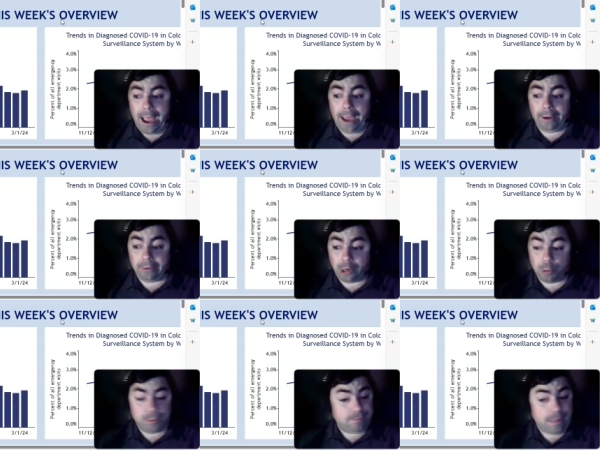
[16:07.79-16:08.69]
I don't
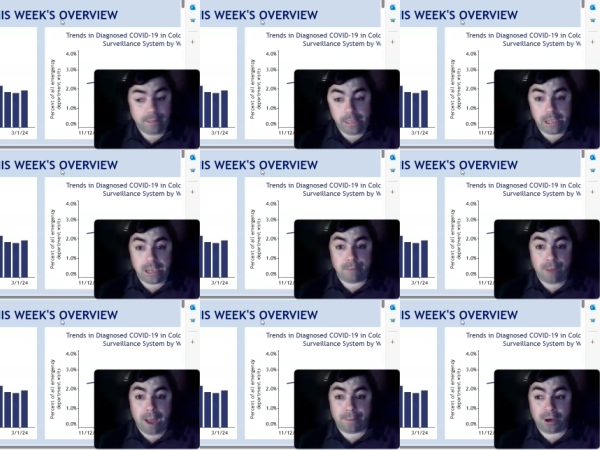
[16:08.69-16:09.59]
know, but they keep
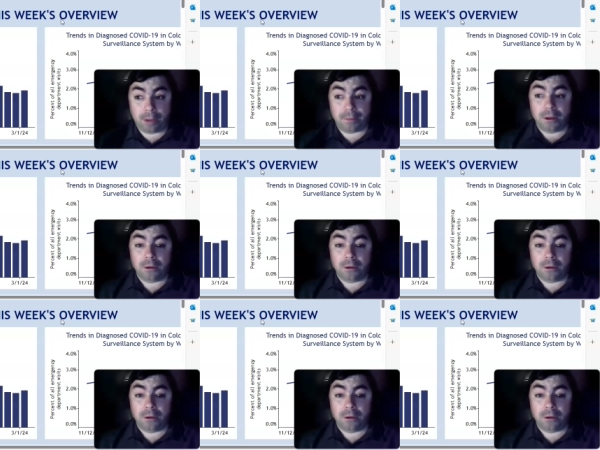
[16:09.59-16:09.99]
popping up.